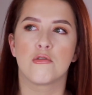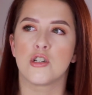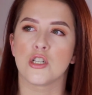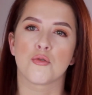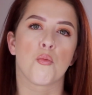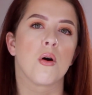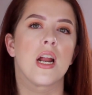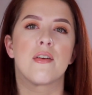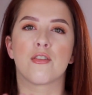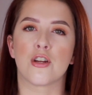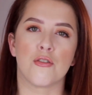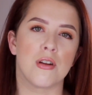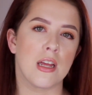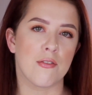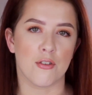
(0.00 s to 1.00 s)
just whatever
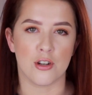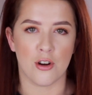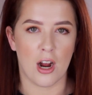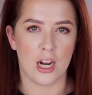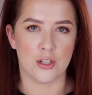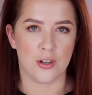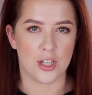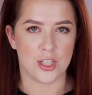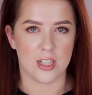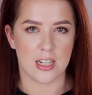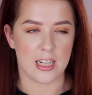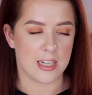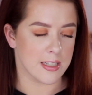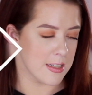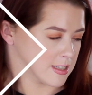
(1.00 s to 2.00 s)
you need for your hydration
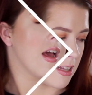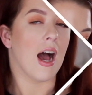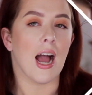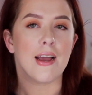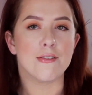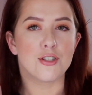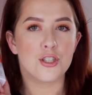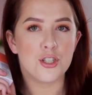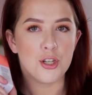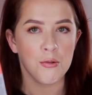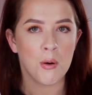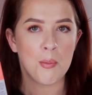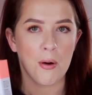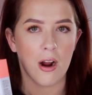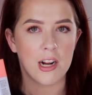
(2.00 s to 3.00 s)
needs. I have two
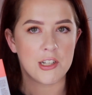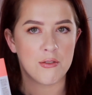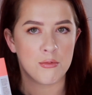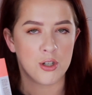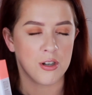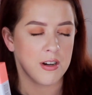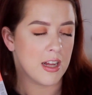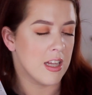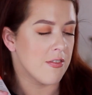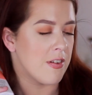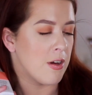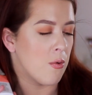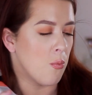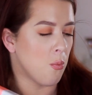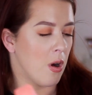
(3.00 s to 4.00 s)
more products from Drunk
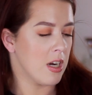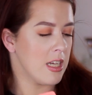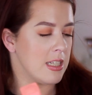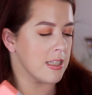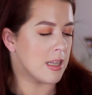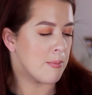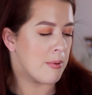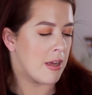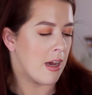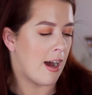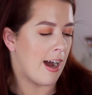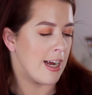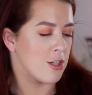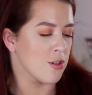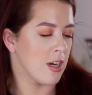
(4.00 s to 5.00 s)
Elephant. One is the Be
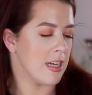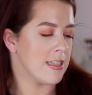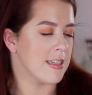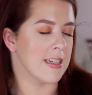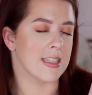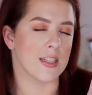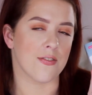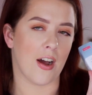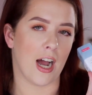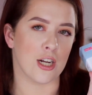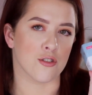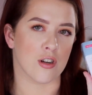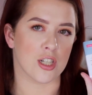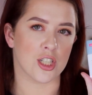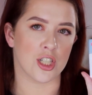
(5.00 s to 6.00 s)
Hydra Intensive
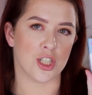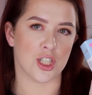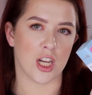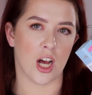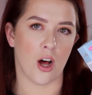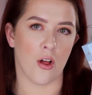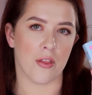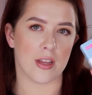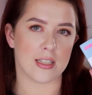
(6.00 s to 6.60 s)
Hydration Gel.